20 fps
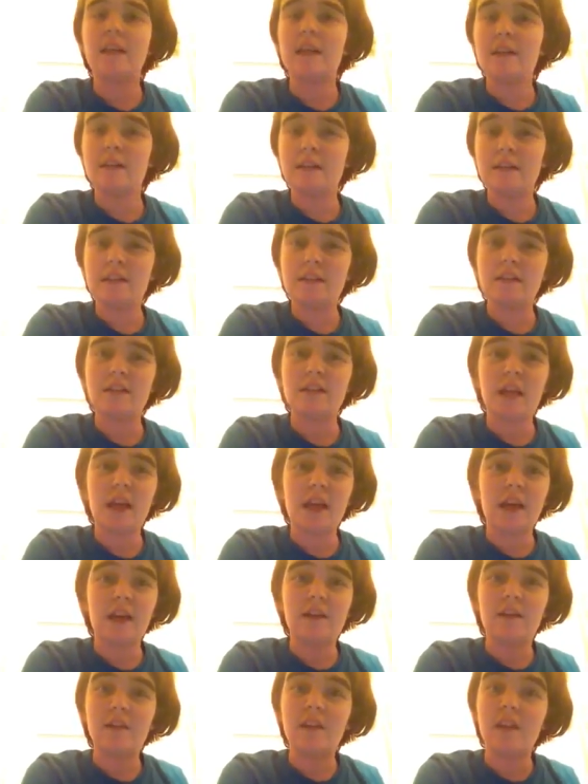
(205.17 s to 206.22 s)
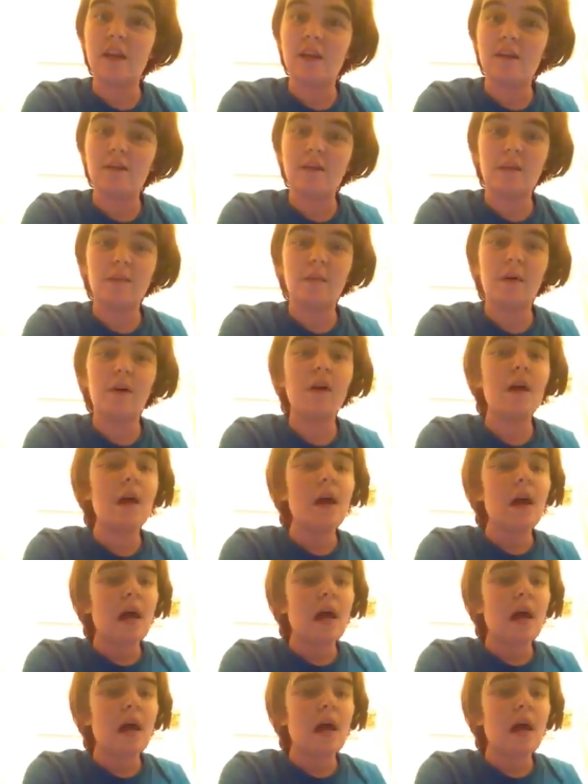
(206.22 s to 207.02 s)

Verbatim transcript: I just can't think of them all.